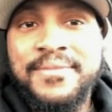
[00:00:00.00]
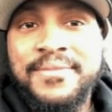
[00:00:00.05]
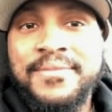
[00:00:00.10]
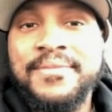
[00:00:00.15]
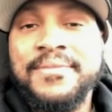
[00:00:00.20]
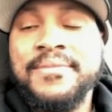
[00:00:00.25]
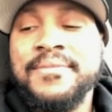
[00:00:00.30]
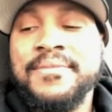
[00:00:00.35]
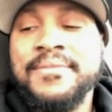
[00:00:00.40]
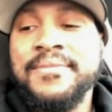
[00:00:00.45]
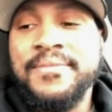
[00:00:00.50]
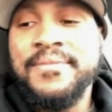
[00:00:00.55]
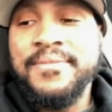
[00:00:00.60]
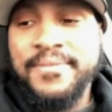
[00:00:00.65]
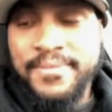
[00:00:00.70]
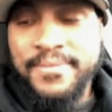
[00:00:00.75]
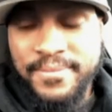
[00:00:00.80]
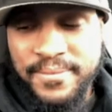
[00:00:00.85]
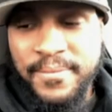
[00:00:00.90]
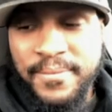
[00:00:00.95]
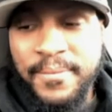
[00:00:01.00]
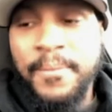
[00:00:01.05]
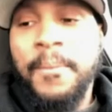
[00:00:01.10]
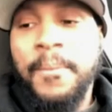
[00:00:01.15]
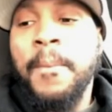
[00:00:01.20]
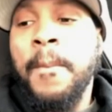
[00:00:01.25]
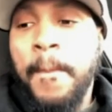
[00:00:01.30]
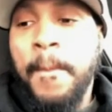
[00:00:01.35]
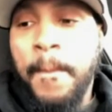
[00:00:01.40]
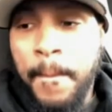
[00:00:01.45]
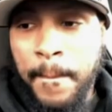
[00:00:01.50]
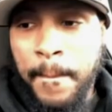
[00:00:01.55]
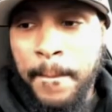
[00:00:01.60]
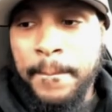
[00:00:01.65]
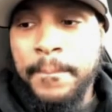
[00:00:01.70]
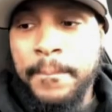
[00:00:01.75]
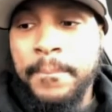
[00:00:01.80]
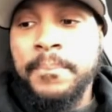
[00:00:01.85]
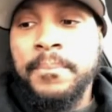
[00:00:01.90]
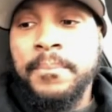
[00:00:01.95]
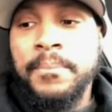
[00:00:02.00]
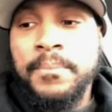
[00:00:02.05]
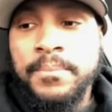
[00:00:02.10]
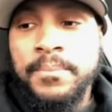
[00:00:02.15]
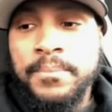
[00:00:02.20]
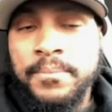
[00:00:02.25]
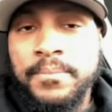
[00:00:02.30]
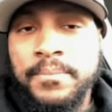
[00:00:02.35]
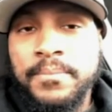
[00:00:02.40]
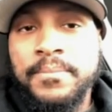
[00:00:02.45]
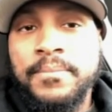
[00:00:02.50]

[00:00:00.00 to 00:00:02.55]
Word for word: Why? Cause I'm a nerve DJ.